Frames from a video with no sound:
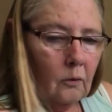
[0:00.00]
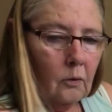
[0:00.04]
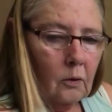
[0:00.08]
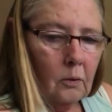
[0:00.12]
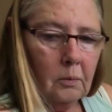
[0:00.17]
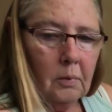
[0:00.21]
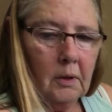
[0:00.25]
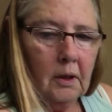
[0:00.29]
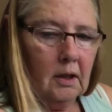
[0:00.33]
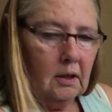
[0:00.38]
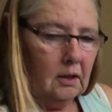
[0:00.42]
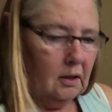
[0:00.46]

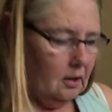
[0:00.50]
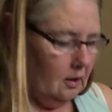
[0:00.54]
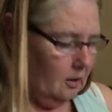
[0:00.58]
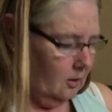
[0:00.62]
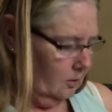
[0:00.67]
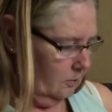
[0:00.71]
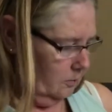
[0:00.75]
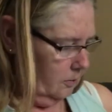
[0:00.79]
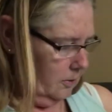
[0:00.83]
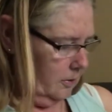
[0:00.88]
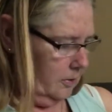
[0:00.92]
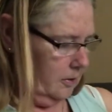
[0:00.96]
that would be a
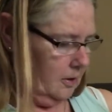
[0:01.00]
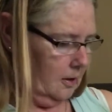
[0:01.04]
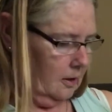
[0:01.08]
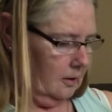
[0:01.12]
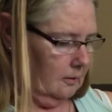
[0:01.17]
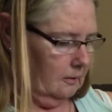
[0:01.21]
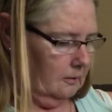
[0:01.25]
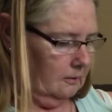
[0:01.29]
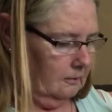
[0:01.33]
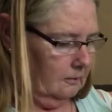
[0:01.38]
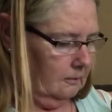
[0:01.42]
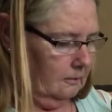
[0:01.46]

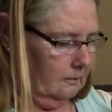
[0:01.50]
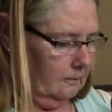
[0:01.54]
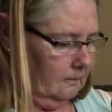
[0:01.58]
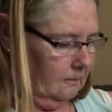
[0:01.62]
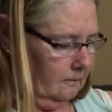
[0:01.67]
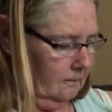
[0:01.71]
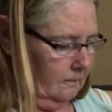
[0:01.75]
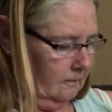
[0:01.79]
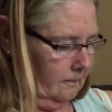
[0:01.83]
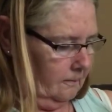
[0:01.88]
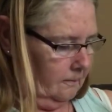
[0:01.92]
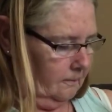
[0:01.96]
terrible thing.
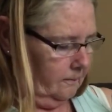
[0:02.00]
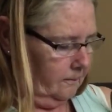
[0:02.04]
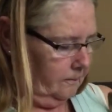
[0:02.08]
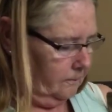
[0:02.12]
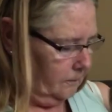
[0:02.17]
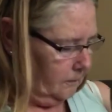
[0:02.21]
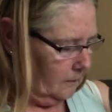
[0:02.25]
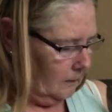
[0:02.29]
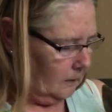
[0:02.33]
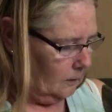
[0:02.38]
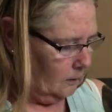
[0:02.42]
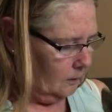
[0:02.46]

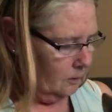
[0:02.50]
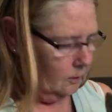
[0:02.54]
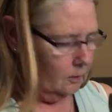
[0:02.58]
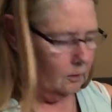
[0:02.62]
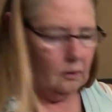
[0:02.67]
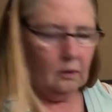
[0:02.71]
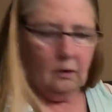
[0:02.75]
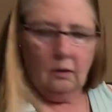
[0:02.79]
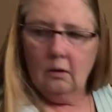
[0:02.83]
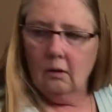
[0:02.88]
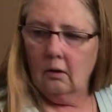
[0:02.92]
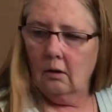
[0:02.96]

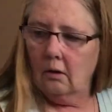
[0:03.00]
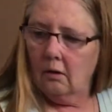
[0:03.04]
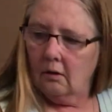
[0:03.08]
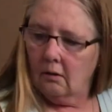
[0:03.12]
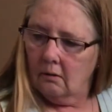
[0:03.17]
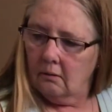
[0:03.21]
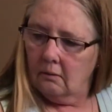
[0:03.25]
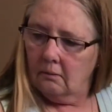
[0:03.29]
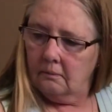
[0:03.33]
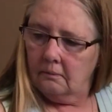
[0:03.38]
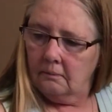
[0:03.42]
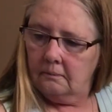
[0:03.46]
Good
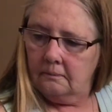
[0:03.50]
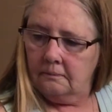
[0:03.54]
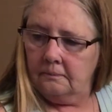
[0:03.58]
girl.